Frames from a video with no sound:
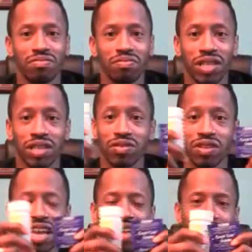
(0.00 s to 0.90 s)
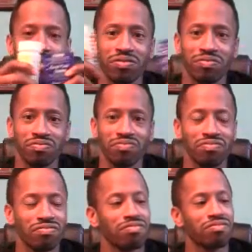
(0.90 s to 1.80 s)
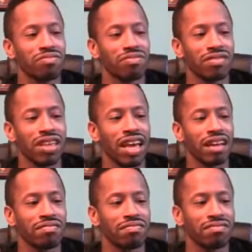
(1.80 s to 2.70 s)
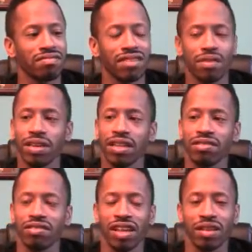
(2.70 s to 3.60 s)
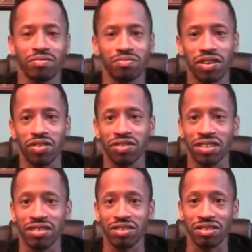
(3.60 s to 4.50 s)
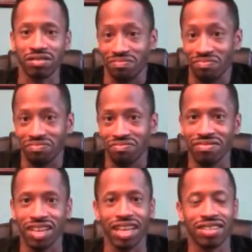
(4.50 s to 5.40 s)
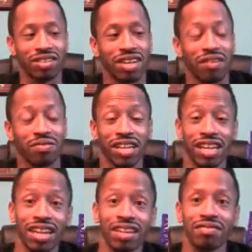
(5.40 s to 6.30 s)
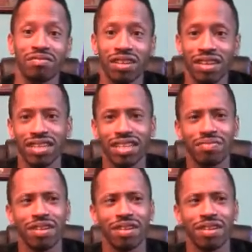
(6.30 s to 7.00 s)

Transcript: Put the two together, yeah, I mean, they're like brother and sister. I guess they're kind of related, because they